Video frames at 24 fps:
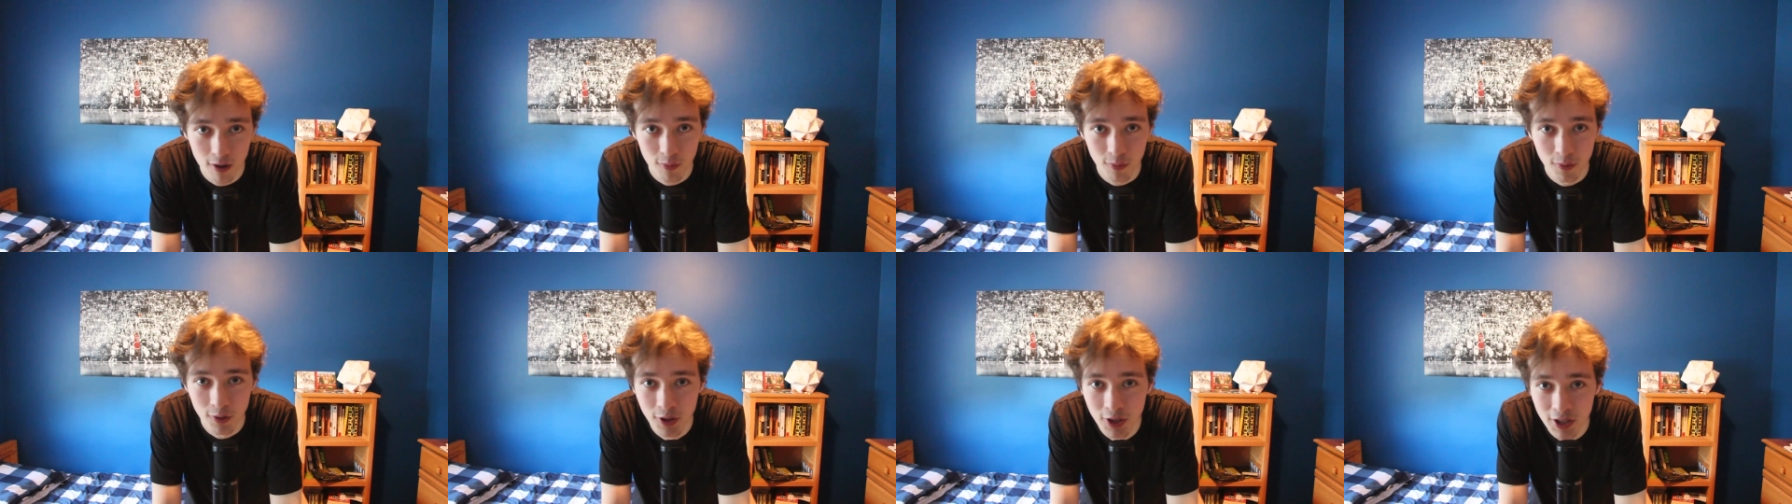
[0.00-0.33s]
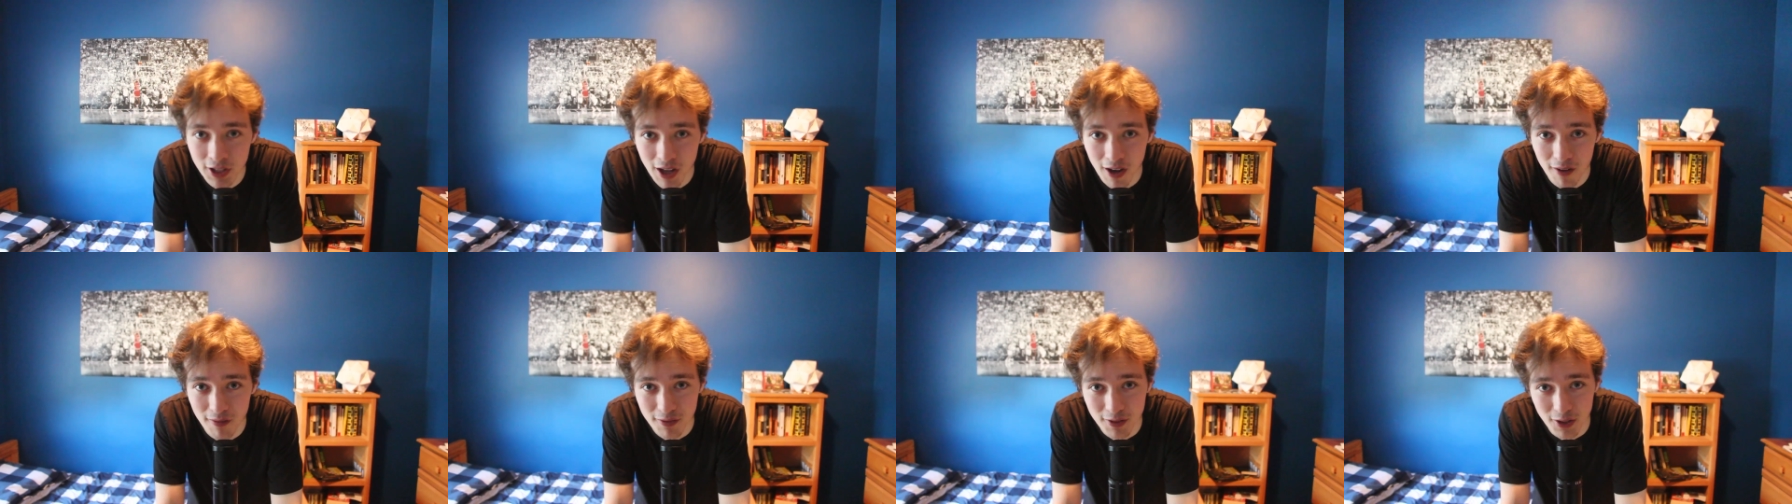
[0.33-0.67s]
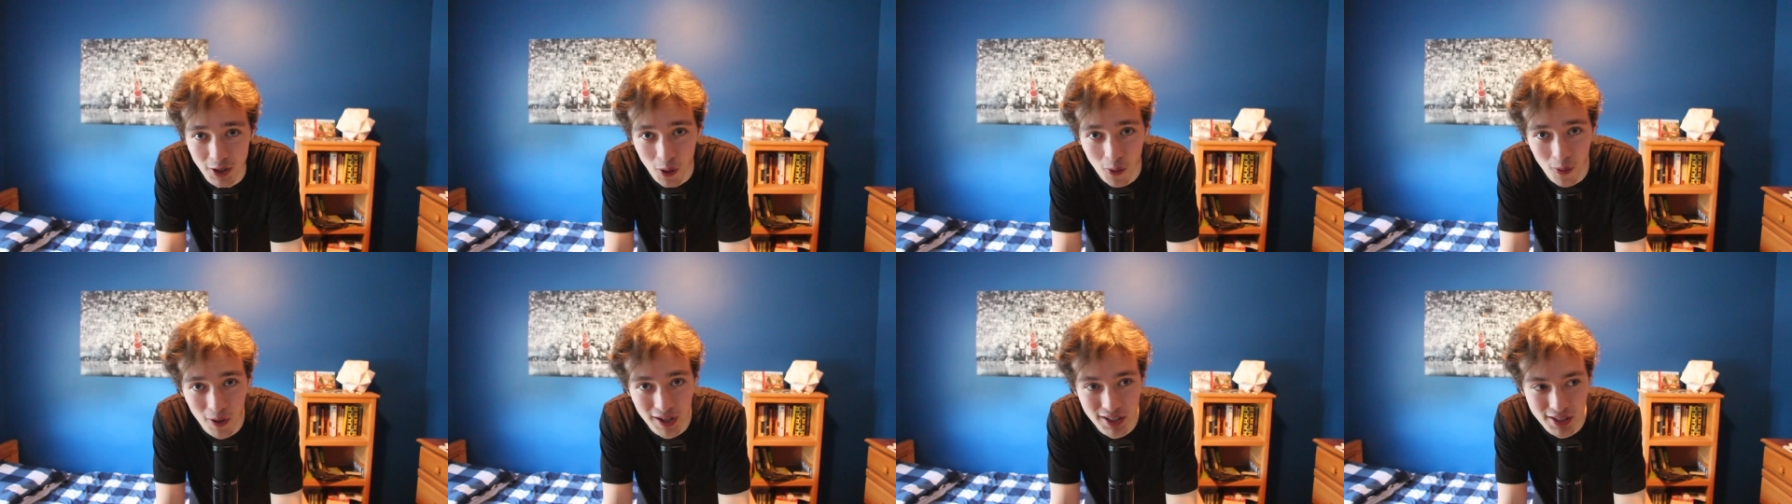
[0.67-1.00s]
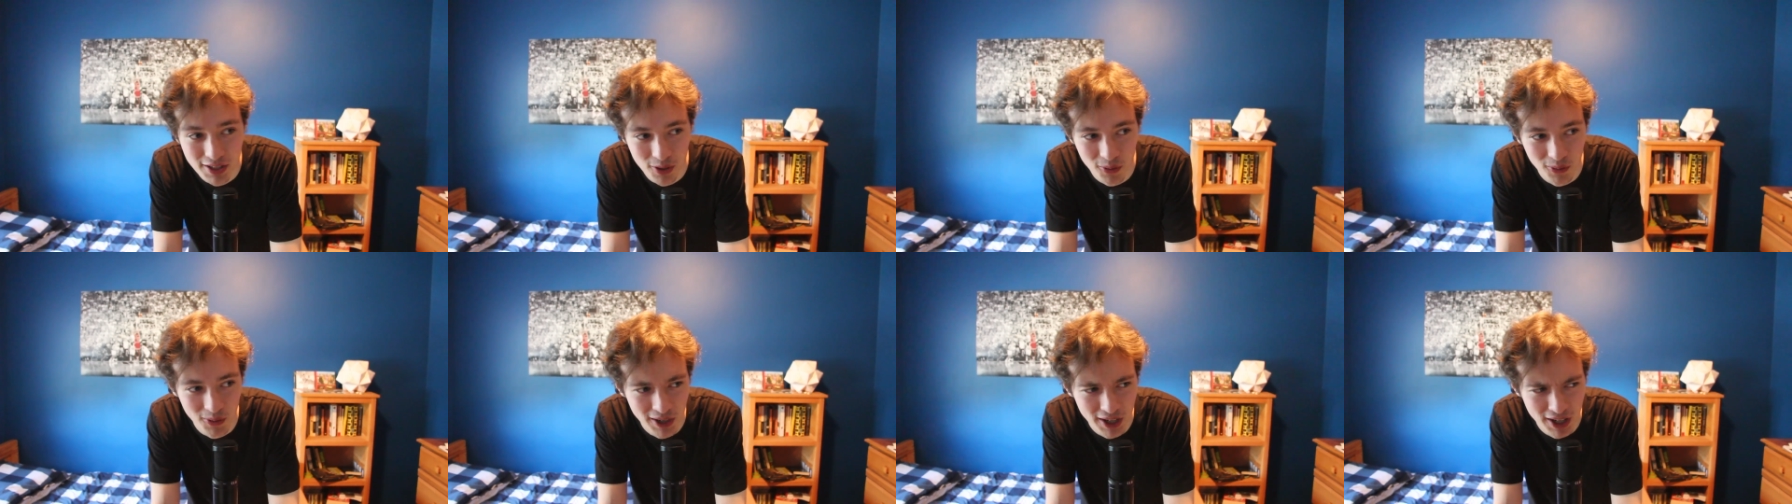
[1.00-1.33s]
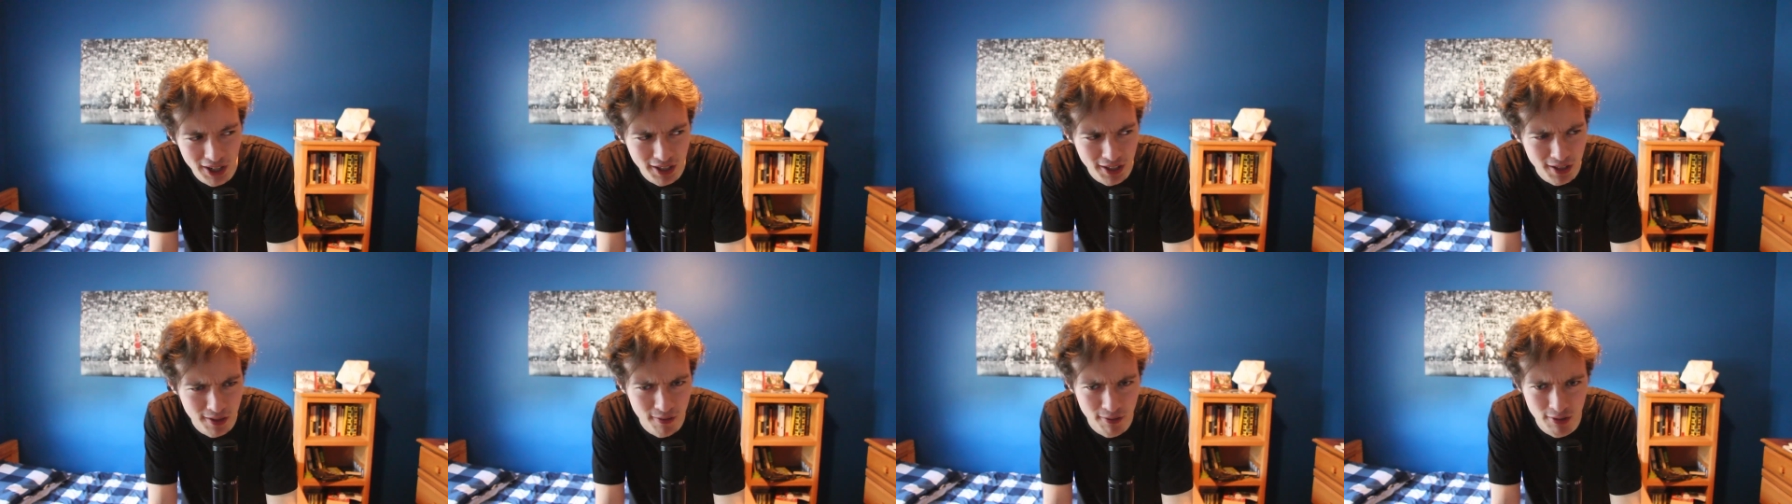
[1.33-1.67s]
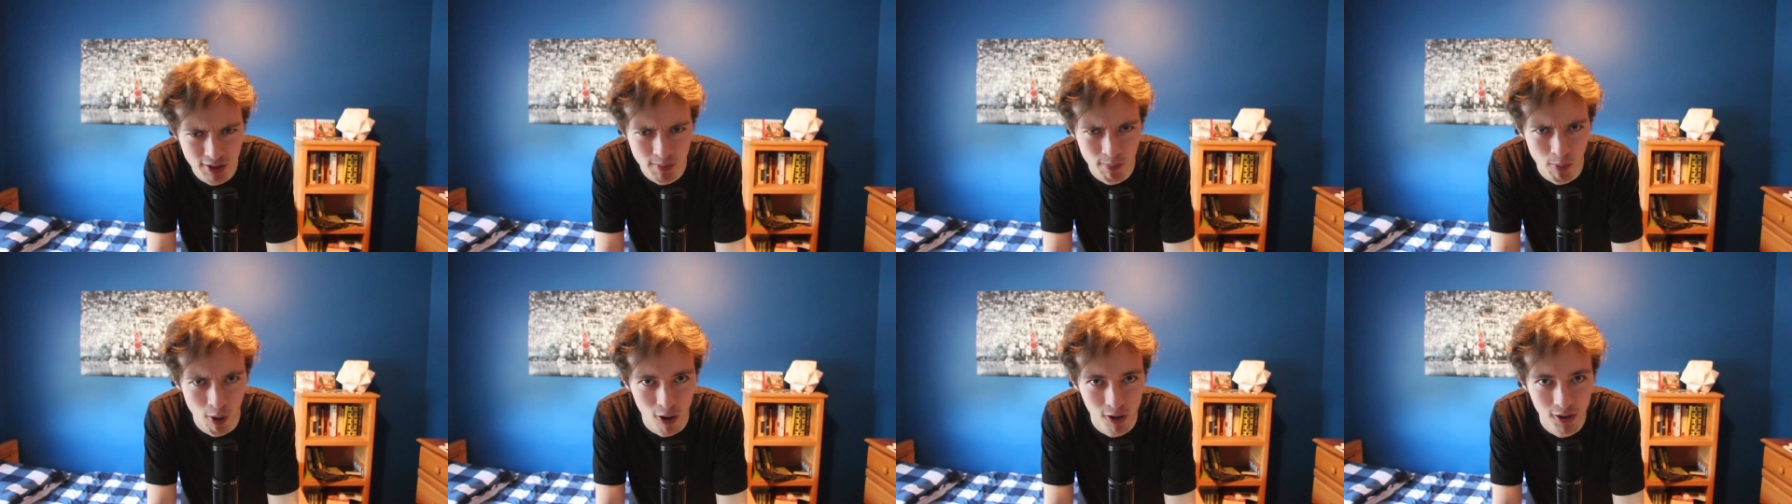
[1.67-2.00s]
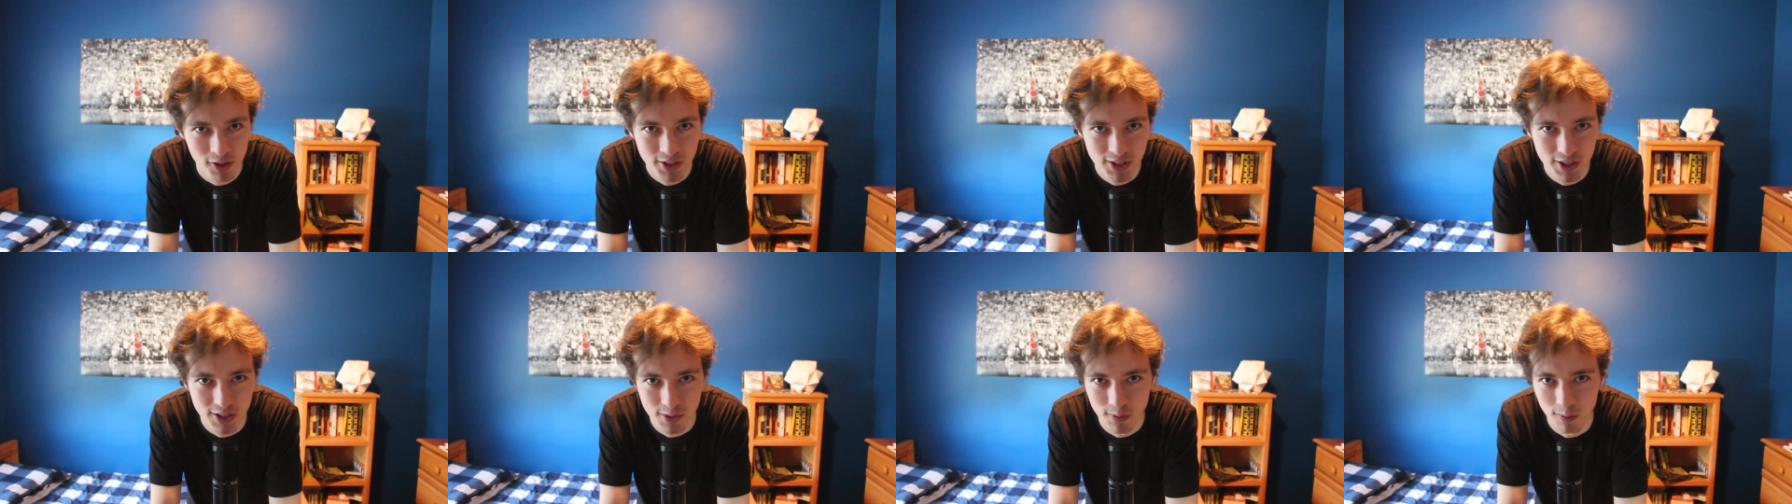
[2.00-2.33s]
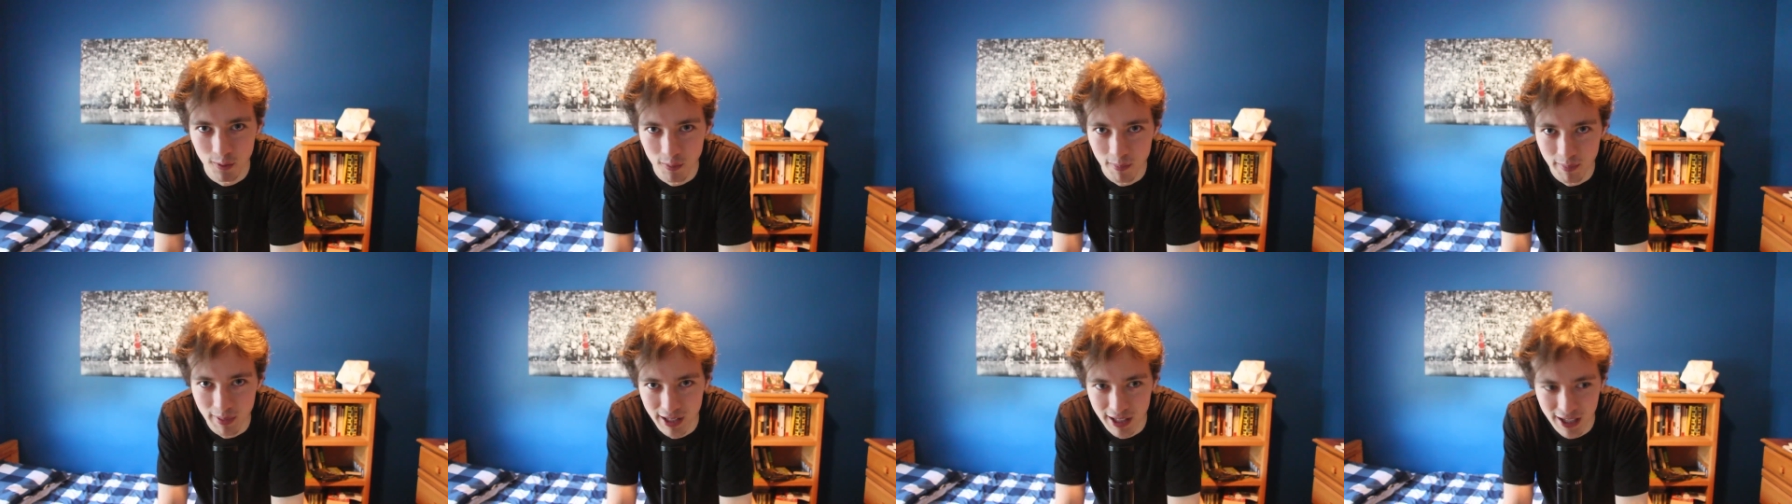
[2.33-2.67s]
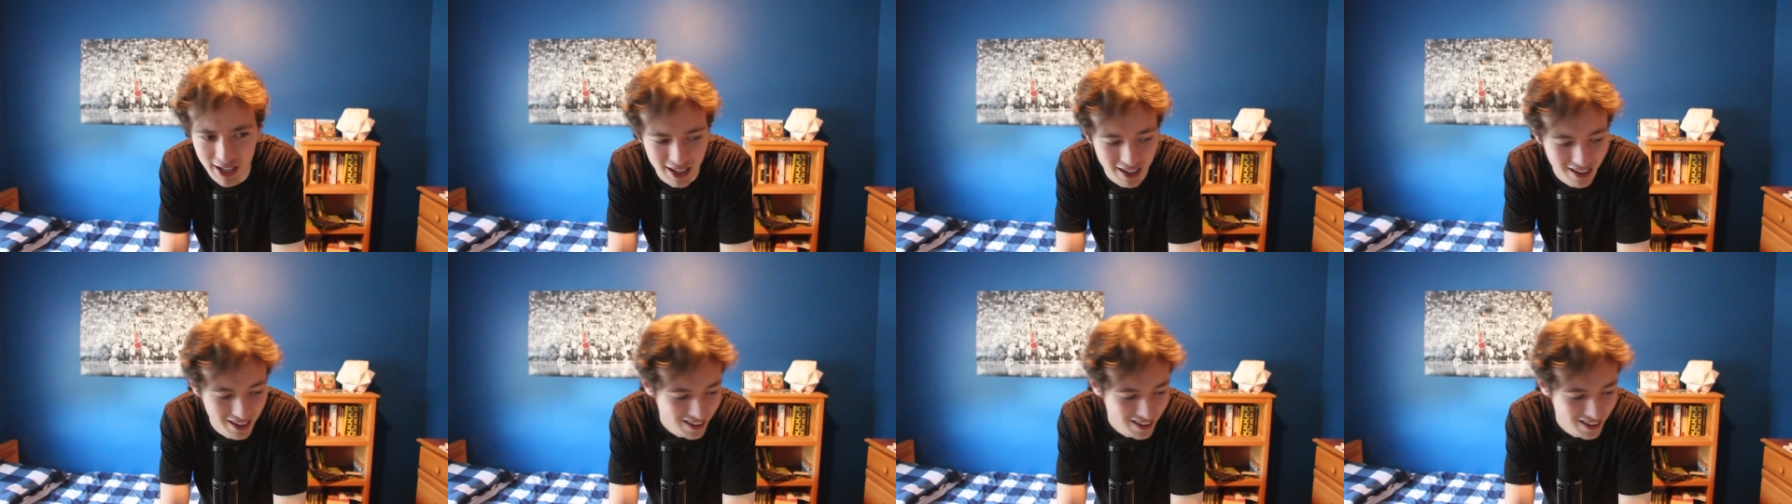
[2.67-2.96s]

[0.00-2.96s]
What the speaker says: really have no idea what any of his policies would be.